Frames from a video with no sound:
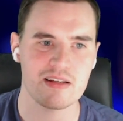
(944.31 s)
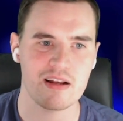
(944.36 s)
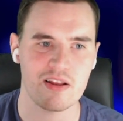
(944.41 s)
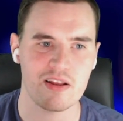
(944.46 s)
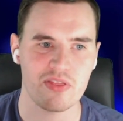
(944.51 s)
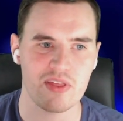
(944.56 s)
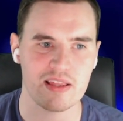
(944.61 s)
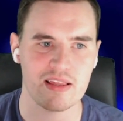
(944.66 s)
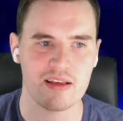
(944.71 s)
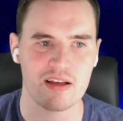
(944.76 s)
And I
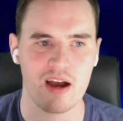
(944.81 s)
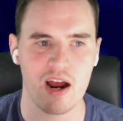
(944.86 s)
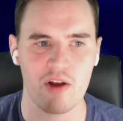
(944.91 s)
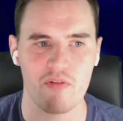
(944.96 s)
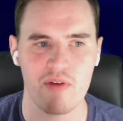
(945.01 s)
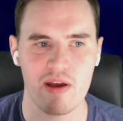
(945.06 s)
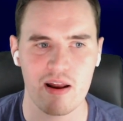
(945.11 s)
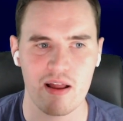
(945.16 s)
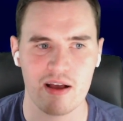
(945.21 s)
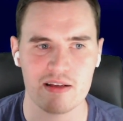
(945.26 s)
think you kind of
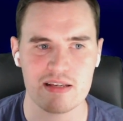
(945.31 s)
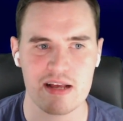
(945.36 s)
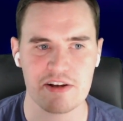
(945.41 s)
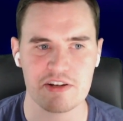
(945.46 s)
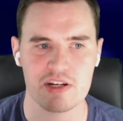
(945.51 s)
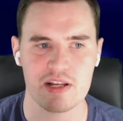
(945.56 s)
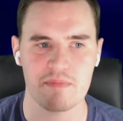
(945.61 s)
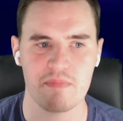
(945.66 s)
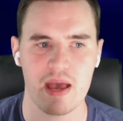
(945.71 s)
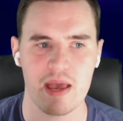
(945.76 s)
realize,
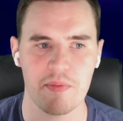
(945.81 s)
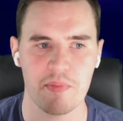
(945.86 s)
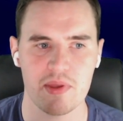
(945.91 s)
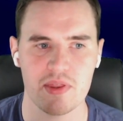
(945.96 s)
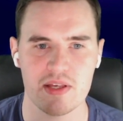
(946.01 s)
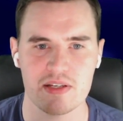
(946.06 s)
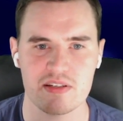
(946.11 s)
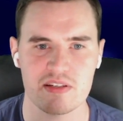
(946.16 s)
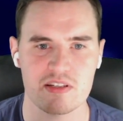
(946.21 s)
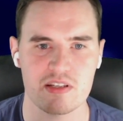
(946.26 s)
actually, maybe
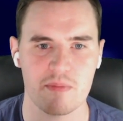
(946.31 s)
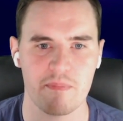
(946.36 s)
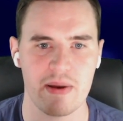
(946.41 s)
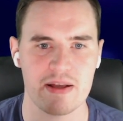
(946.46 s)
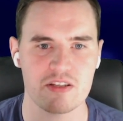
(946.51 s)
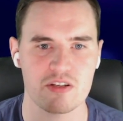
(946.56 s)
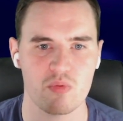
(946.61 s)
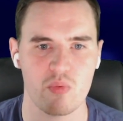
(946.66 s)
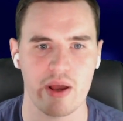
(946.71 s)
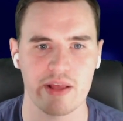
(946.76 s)
this is the
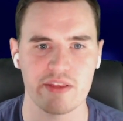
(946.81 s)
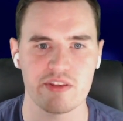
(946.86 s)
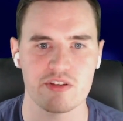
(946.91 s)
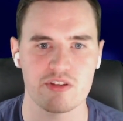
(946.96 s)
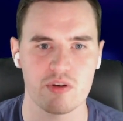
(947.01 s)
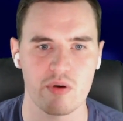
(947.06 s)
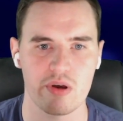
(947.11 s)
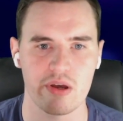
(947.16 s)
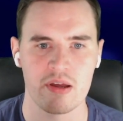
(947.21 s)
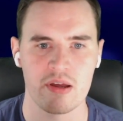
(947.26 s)
better way to
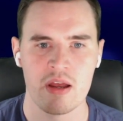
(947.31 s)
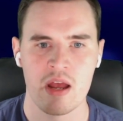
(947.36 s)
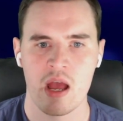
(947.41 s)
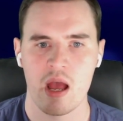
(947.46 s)
do it.